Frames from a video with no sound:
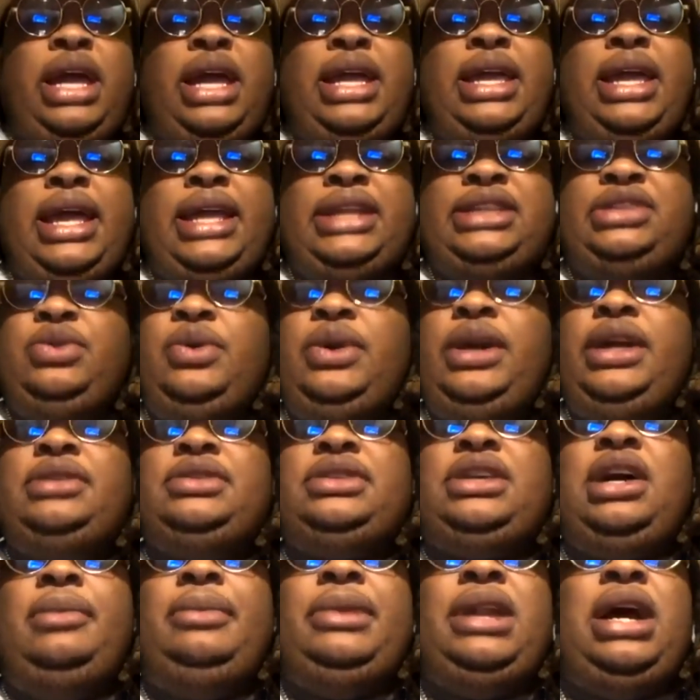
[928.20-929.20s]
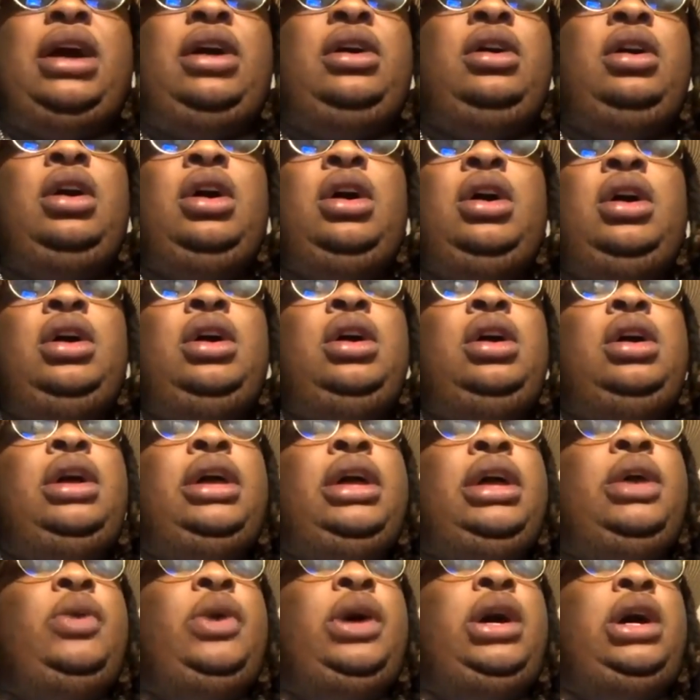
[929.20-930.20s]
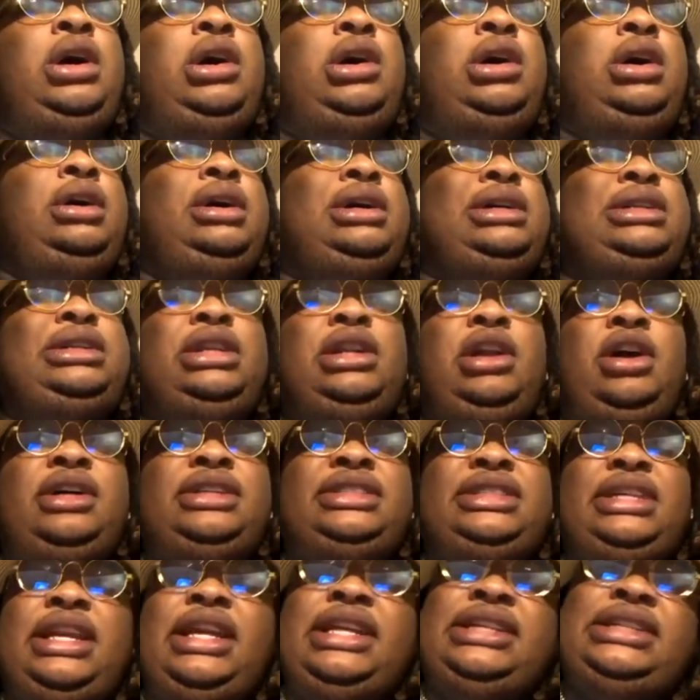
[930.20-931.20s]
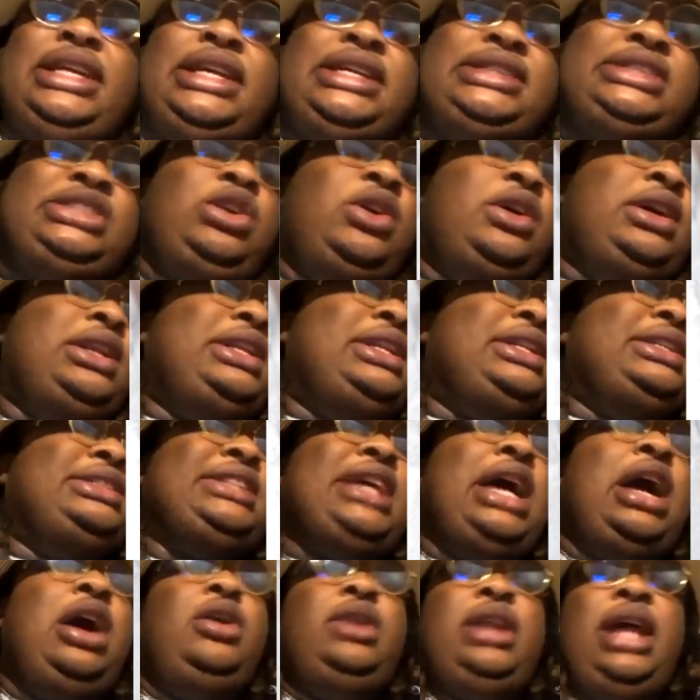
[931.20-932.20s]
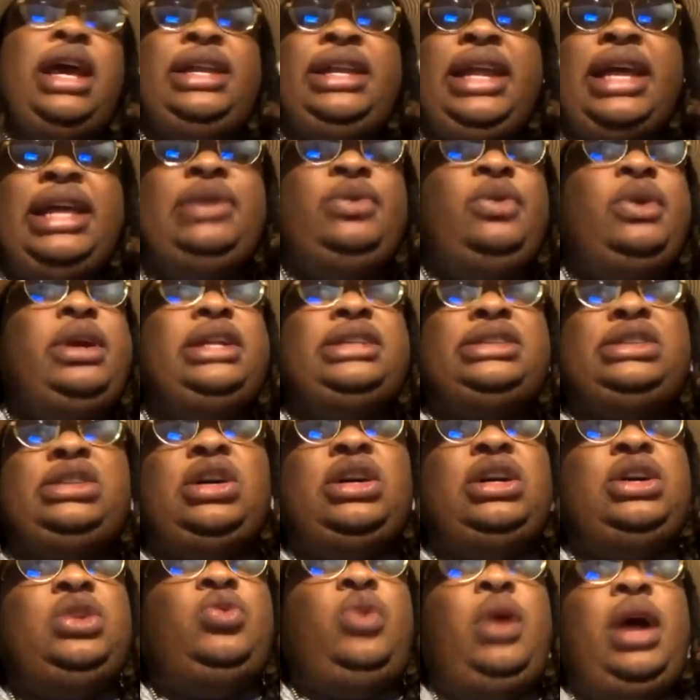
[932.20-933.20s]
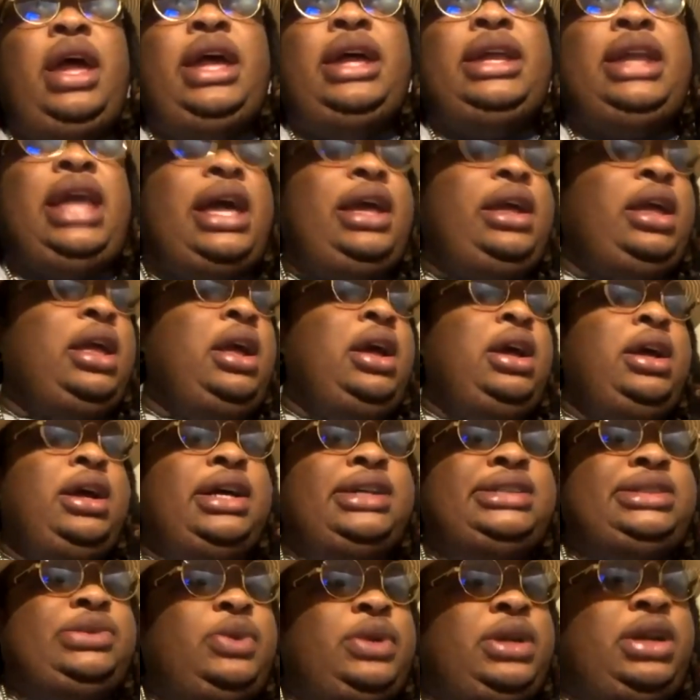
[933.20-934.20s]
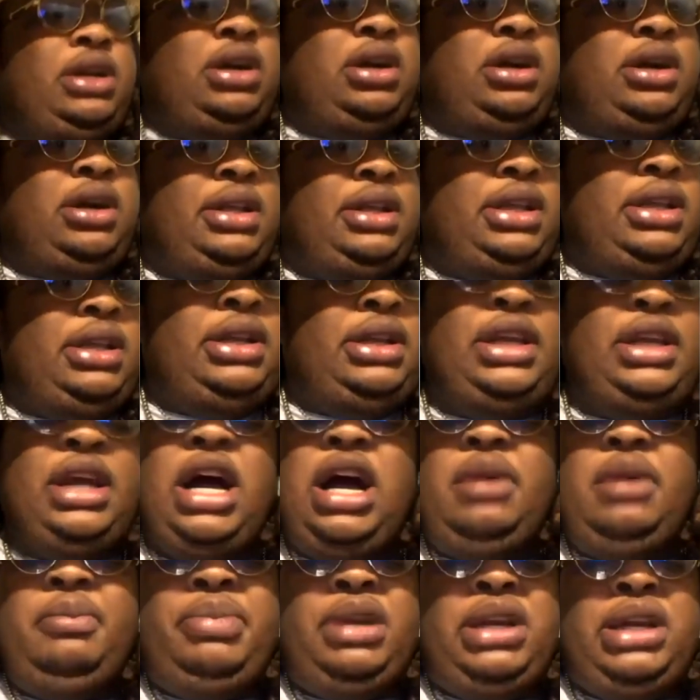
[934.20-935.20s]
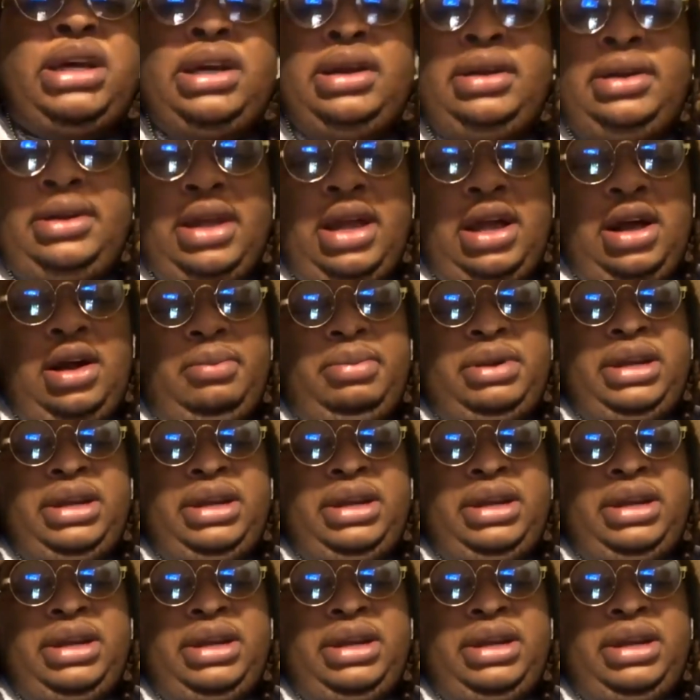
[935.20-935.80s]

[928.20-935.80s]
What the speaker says: Ying Twins coming out, because, you know what I'm saying, that started the sound, like, they really started way, like, because when Young Blood came out,